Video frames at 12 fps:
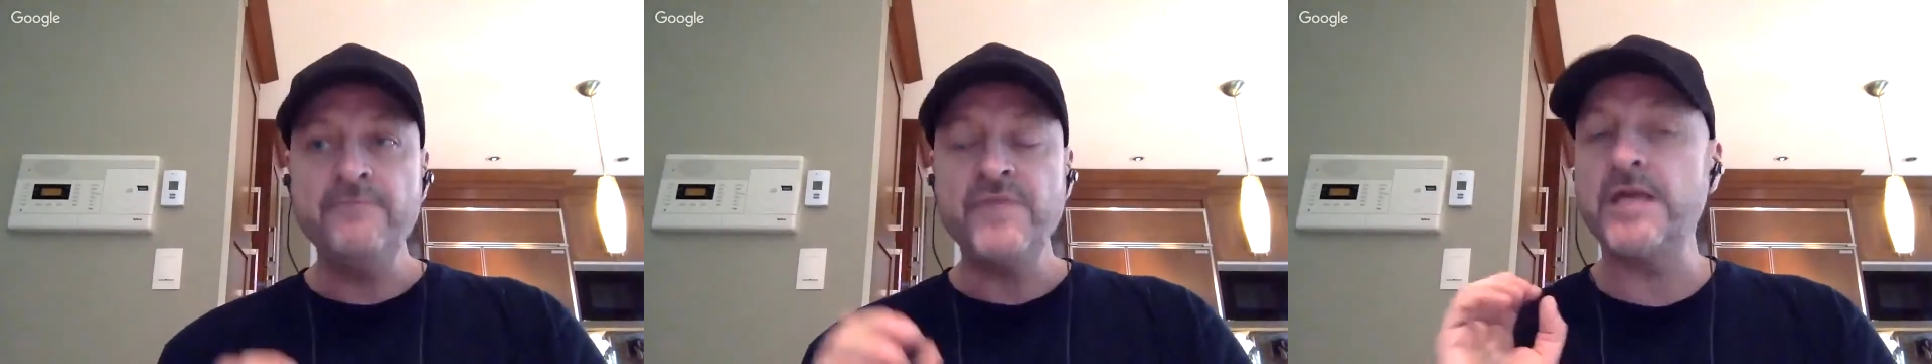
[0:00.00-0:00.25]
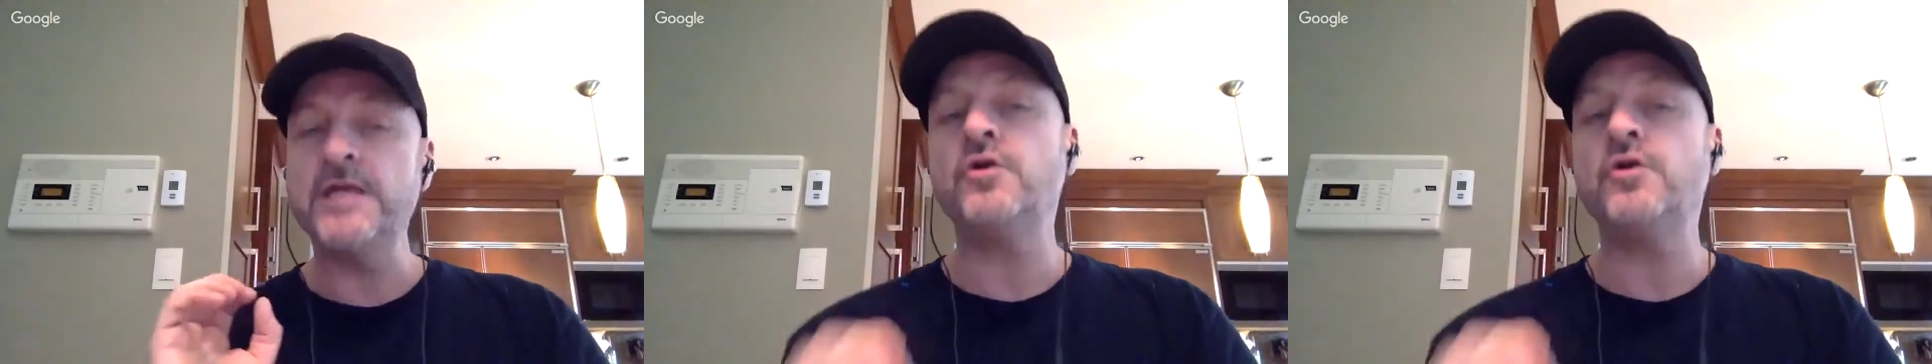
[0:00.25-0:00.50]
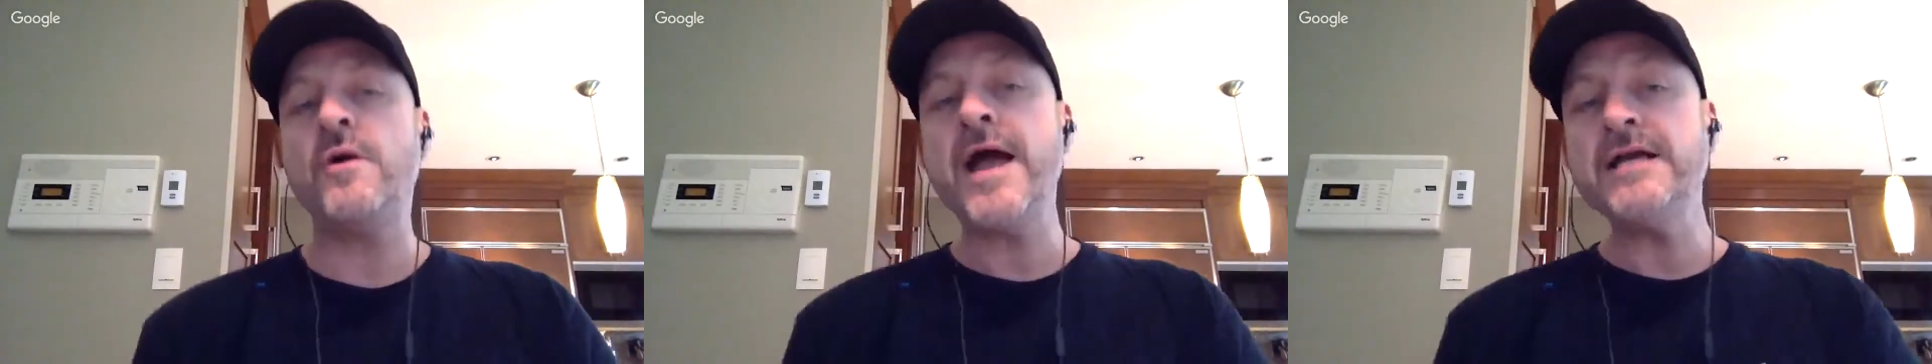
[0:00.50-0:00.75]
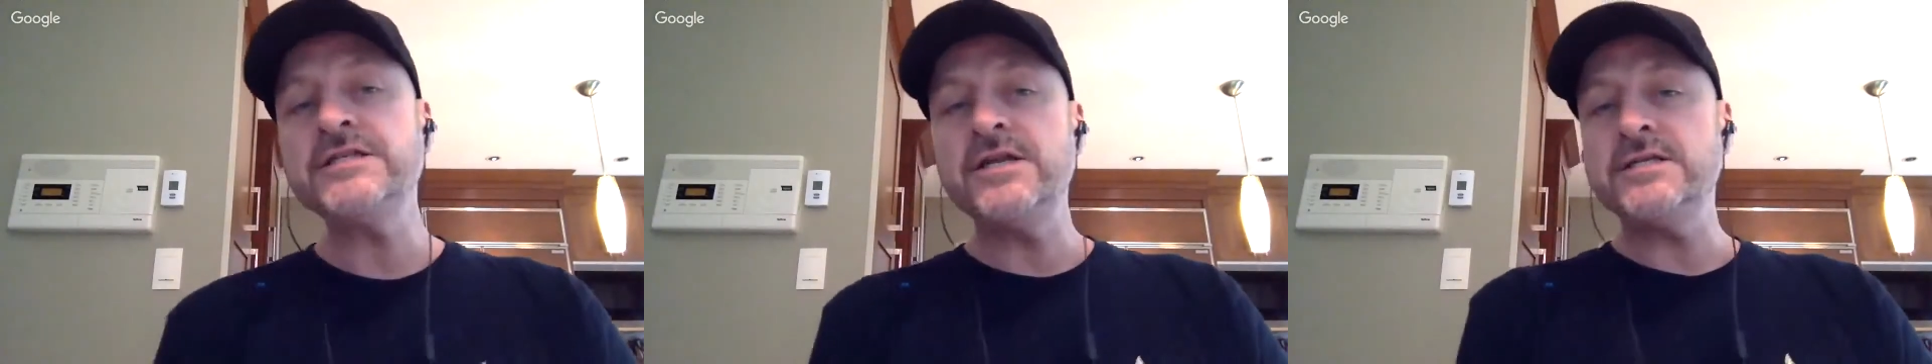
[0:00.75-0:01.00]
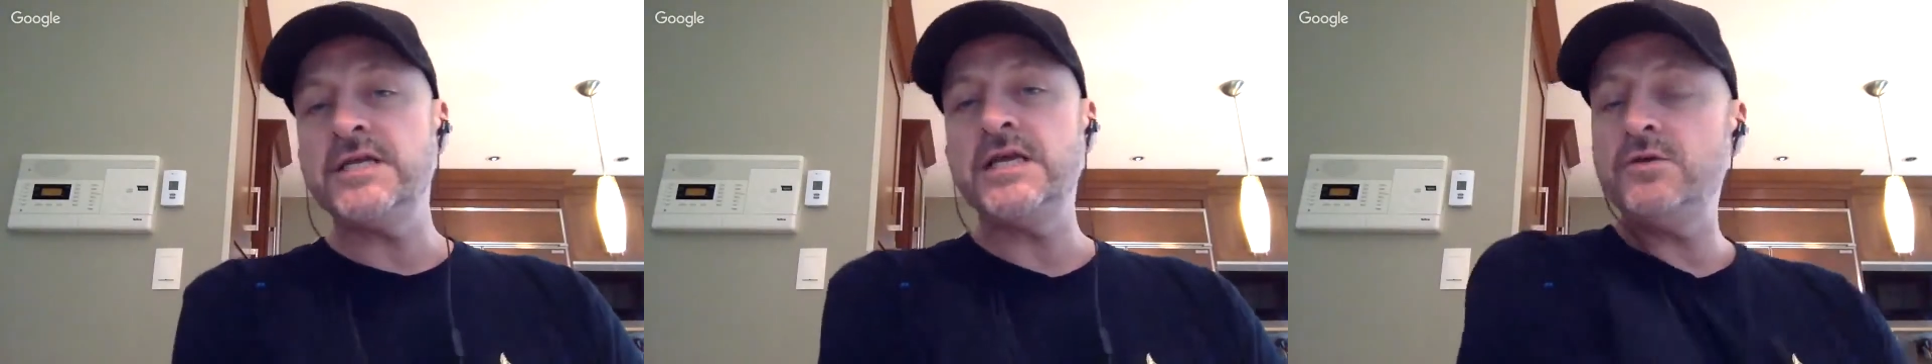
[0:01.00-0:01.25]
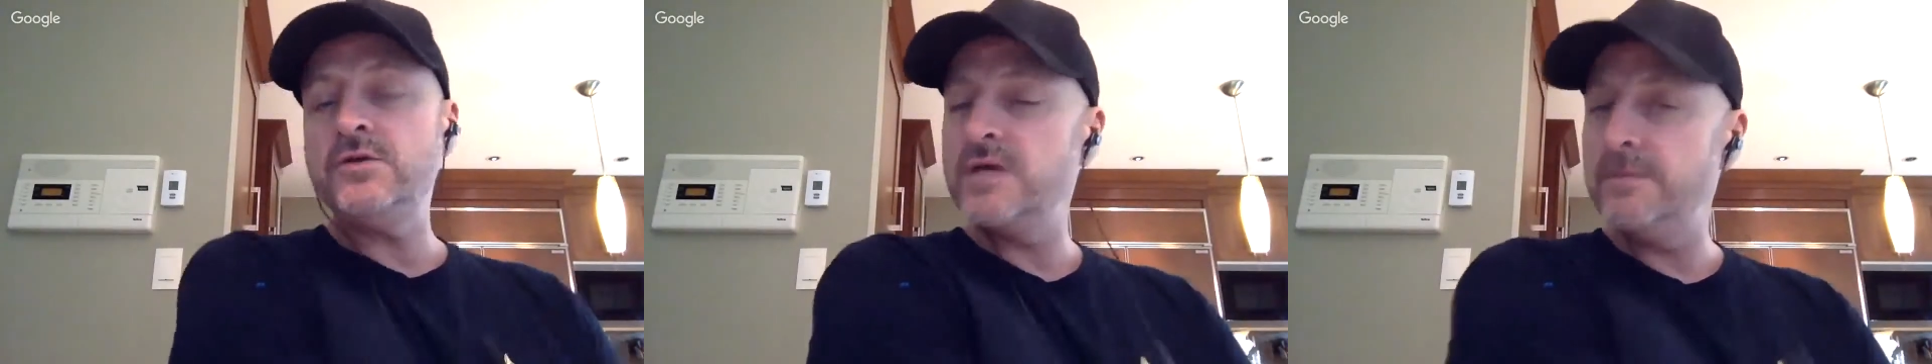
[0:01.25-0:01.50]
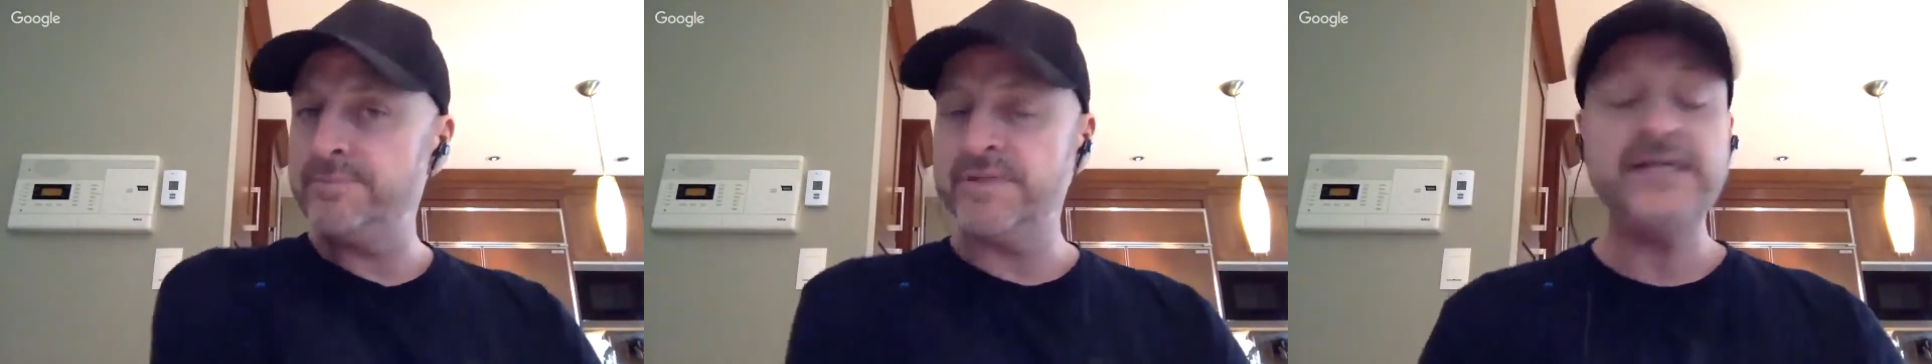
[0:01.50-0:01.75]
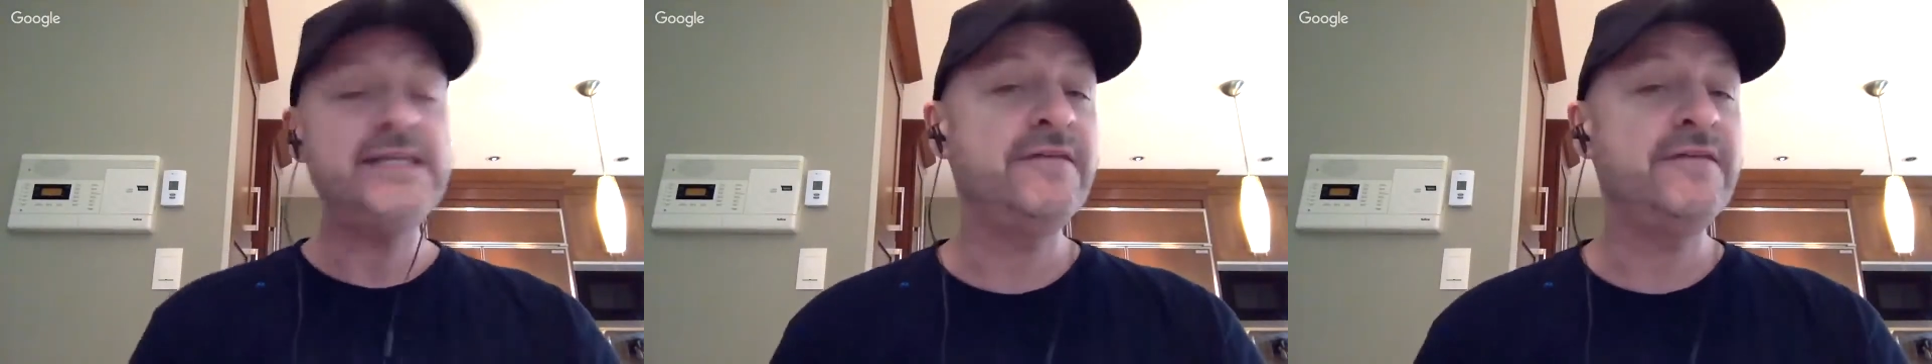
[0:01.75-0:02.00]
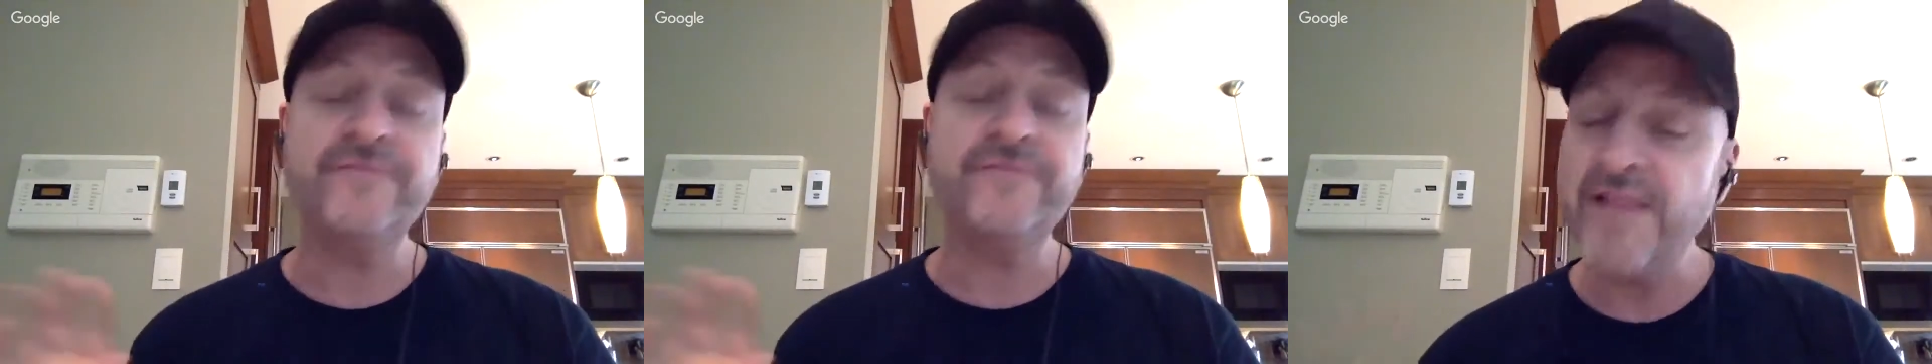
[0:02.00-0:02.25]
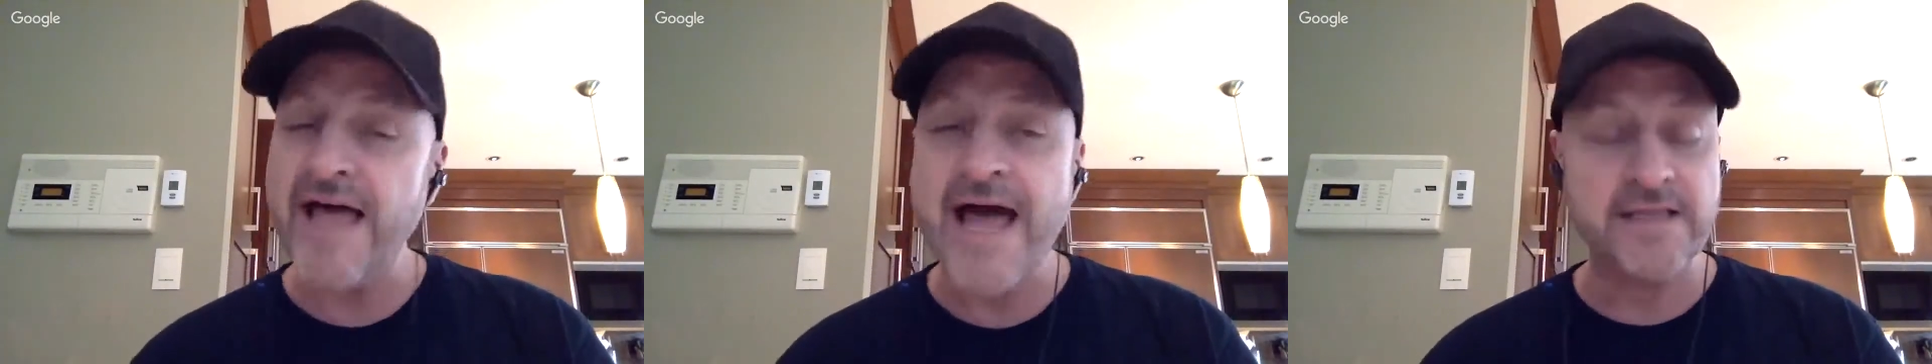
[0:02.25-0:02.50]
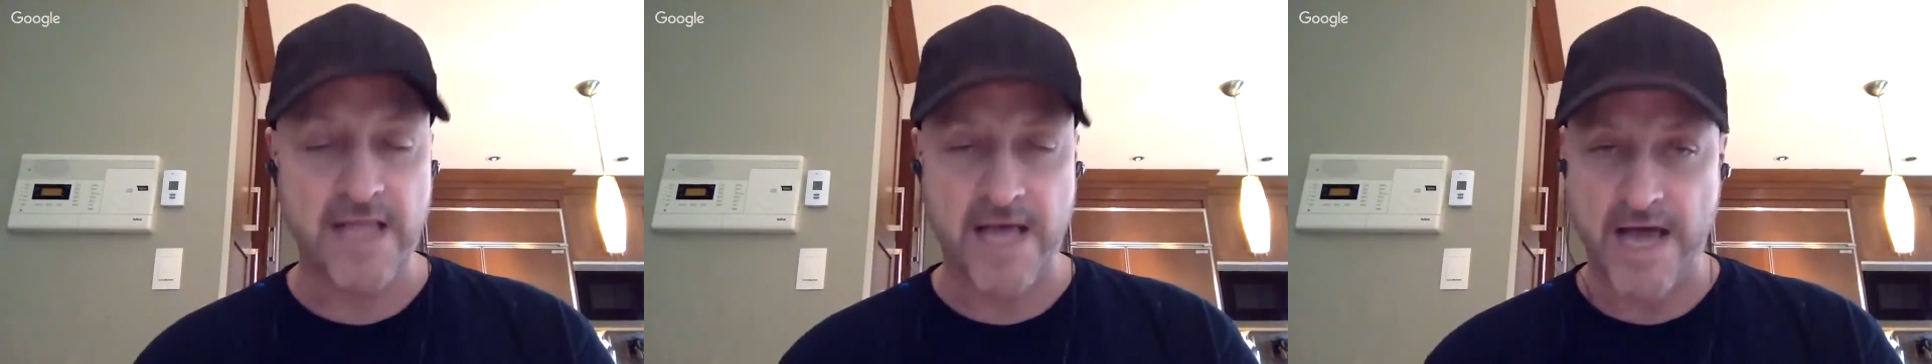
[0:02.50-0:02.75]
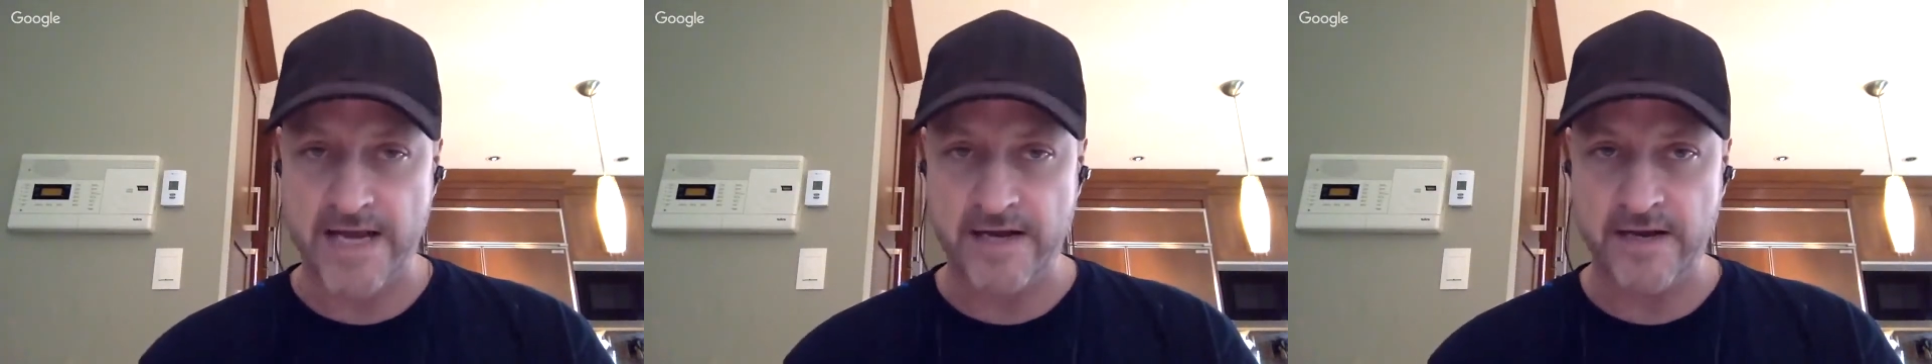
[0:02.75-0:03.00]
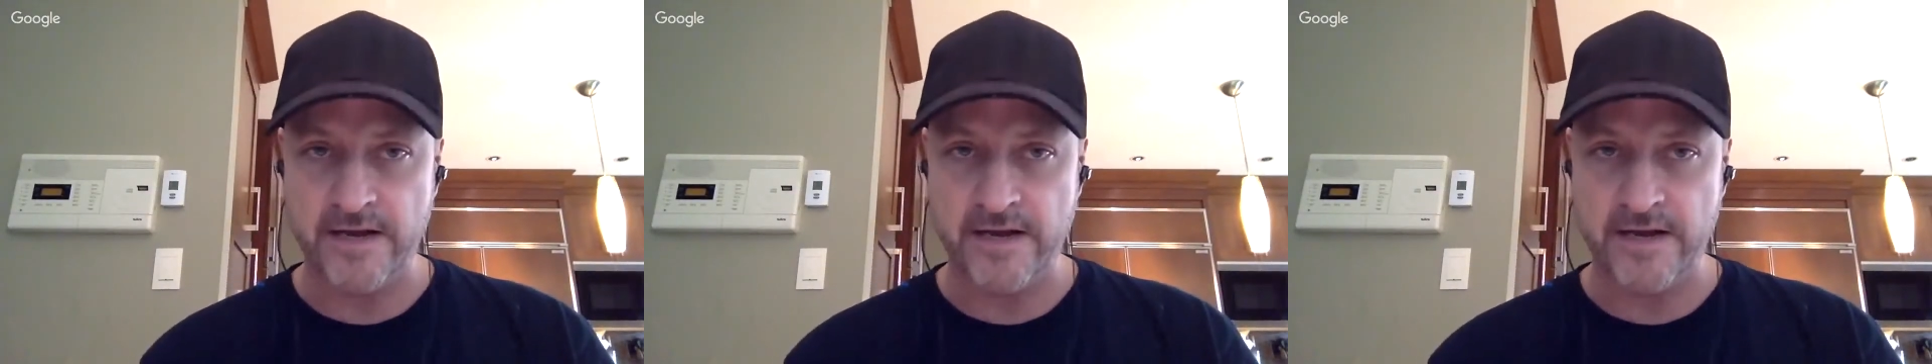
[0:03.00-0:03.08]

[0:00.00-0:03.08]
and a crash can take you completely flatline.